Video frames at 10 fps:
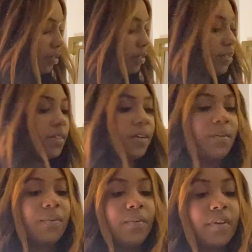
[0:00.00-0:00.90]

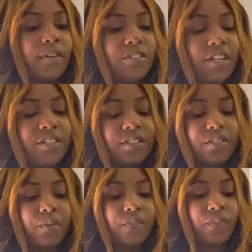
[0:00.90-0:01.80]
So, Justice in
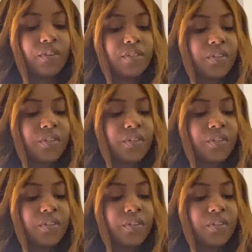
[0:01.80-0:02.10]
the reverse.